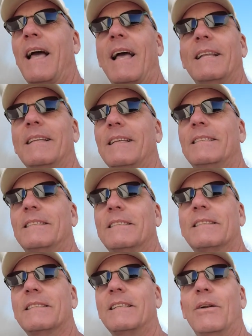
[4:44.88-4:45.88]
it's
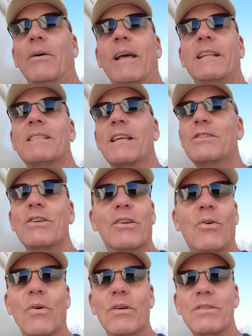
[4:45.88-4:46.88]
just, you know, it's such a
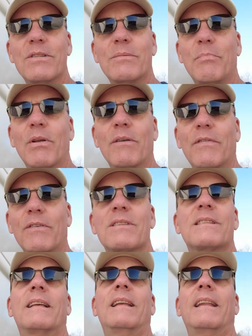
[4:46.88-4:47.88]
gorgeous, beautiful,
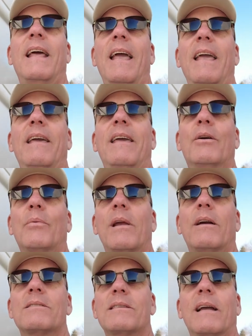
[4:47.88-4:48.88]
sunny day. Here we
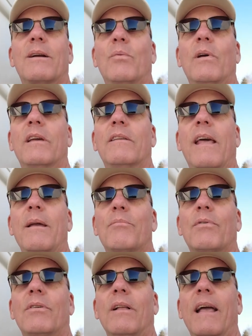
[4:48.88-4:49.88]
are, second week in
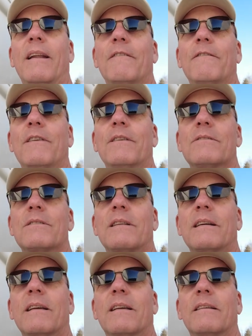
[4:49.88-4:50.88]
April, and it feels
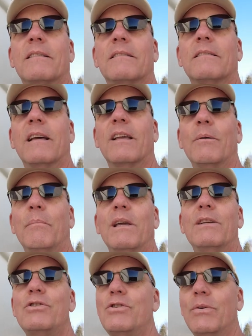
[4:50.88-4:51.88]
like it could be
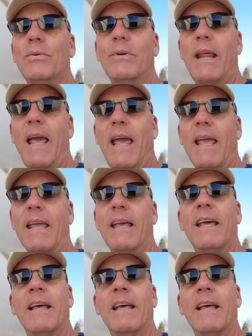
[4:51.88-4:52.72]
a June day.